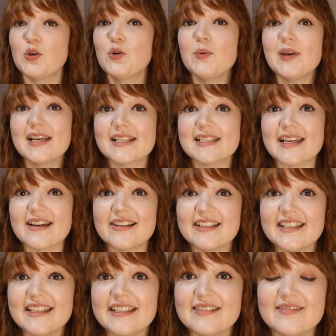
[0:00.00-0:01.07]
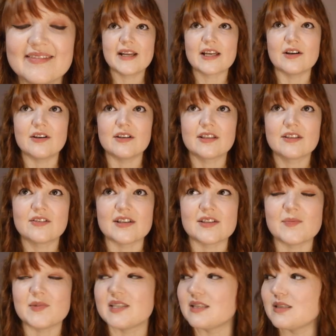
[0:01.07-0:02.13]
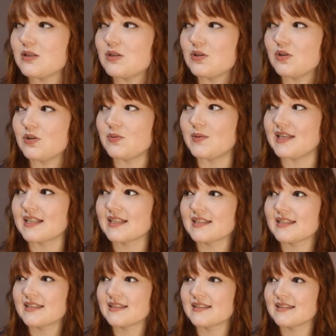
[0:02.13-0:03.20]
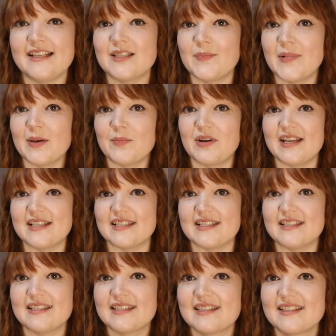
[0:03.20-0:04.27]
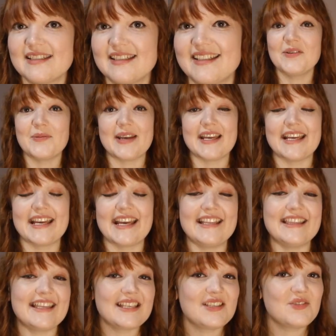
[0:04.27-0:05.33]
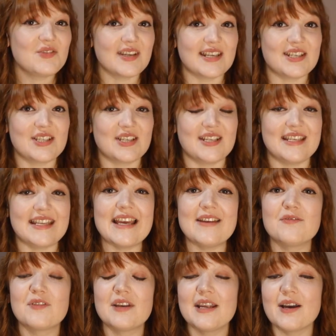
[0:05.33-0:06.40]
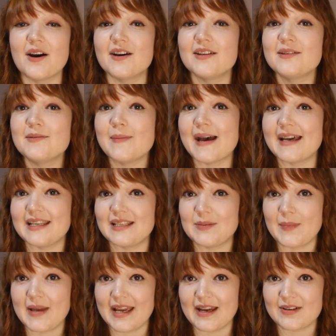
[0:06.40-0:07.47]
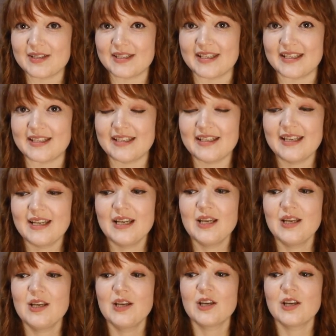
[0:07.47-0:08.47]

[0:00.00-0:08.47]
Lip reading: 2 weeks early. Oh my god, Christmas is in 2 weeks. I need to buy presents. Anyway, in this tradition, every unmarried person